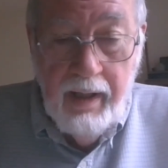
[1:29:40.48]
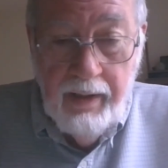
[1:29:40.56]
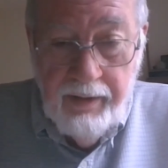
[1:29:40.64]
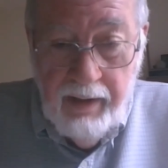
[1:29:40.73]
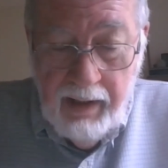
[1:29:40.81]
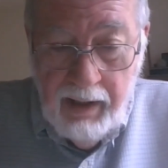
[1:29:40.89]

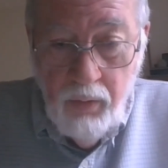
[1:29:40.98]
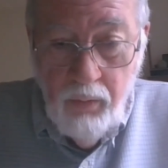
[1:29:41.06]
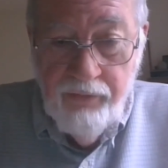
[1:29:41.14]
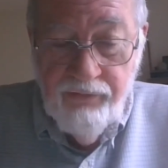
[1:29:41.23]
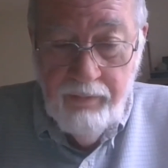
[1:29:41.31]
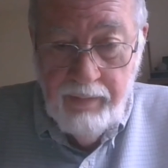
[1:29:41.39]
and how
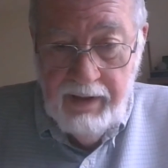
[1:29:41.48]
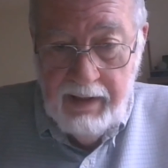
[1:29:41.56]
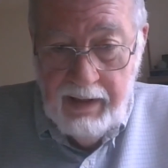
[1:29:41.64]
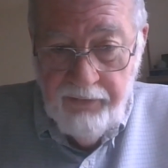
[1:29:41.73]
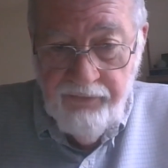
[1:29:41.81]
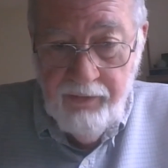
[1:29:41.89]
we should
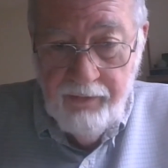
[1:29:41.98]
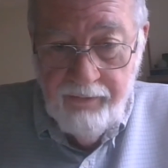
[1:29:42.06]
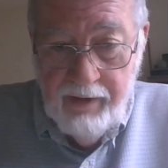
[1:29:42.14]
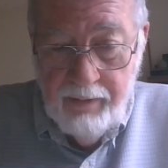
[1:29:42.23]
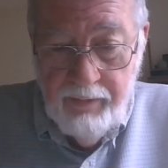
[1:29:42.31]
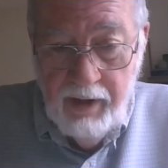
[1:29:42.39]
be
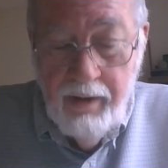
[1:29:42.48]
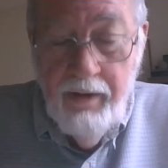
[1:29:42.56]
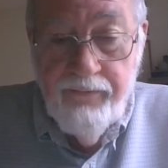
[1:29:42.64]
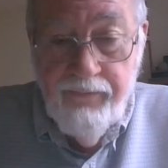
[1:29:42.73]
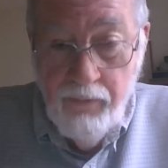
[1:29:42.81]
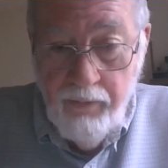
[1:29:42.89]
asking them
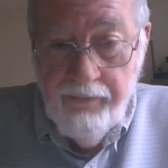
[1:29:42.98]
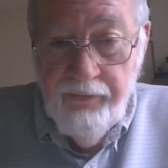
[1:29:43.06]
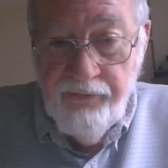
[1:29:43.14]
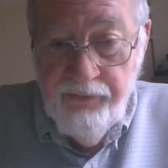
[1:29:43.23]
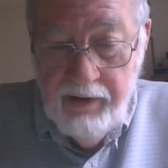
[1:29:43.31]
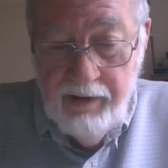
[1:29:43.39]
for
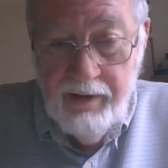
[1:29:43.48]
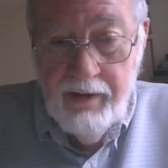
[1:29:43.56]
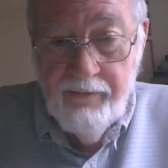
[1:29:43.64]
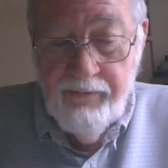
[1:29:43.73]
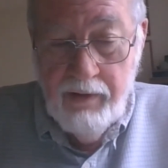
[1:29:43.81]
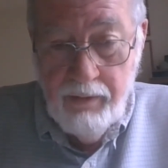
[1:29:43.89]
the sake
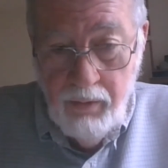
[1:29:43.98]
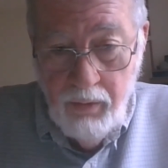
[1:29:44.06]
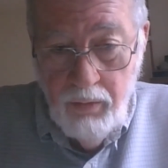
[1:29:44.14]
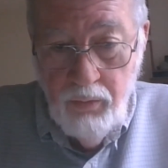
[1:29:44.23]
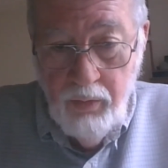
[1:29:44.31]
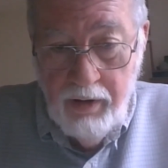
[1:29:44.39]
of our
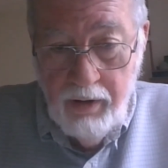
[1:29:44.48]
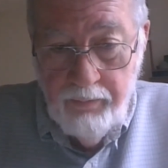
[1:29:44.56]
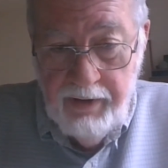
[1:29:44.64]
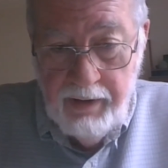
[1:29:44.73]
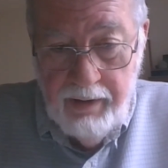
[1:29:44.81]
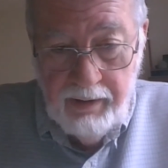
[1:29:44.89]
own
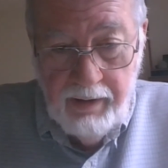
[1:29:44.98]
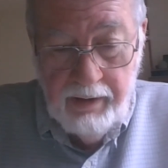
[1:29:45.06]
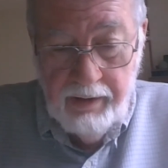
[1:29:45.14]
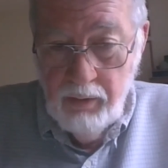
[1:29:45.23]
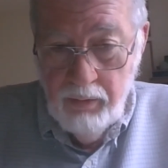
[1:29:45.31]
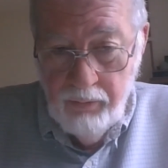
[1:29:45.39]
well-being
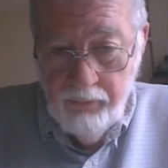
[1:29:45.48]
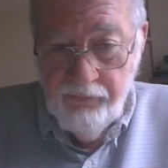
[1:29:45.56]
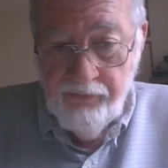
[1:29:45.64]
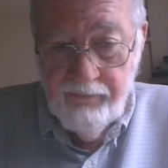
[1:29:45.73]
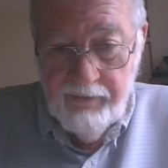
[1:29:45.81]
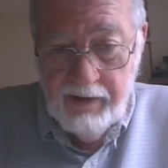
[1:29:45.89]
and our
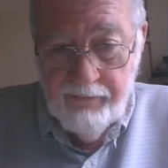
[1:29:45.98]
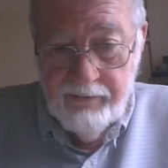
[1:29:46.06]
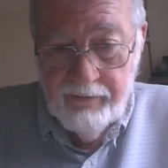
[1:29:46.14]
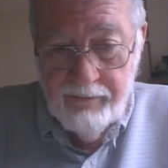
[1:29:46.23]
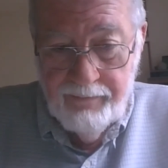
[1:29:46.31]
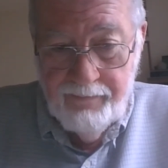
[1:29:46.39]
own
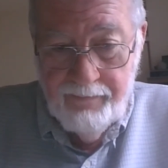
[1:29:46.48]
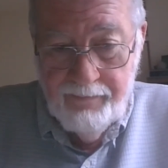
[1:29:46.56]
survival.